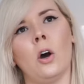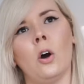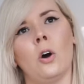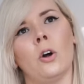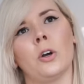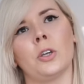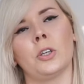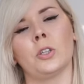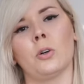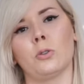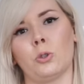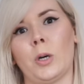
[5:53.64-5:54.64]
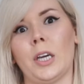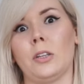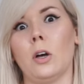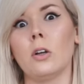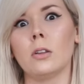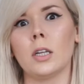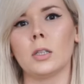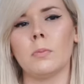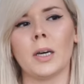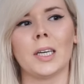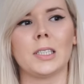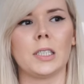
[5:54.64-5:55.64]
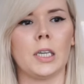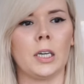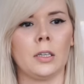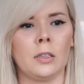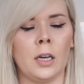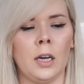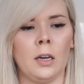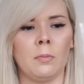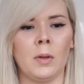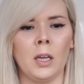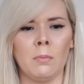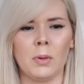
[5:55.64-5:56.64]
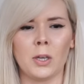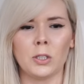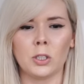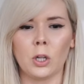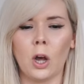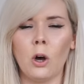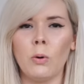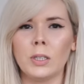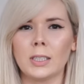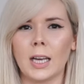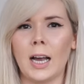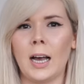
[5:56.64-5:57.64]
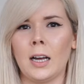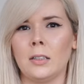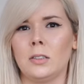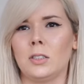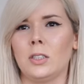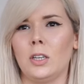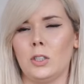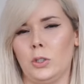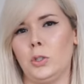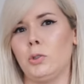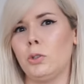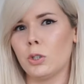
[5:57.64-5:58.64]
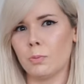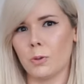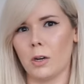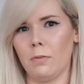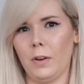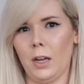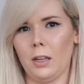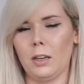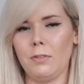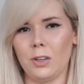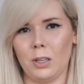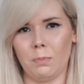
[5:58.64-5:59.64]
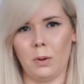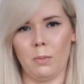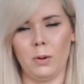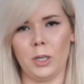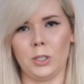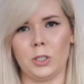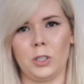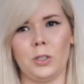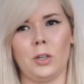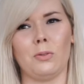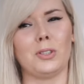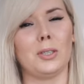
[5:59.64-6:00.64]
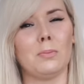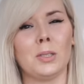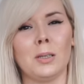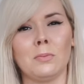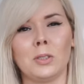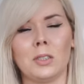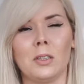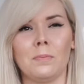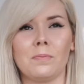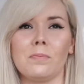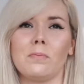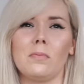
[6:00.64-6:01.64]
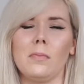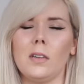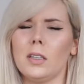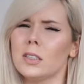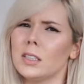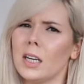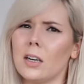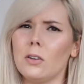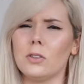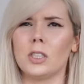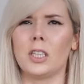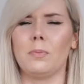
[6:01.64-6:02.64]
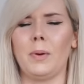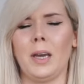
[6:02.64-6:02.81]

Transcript: or, you know, try an online magazine, because it always adds to your profile if you get published. You know, sometimes it's not going to get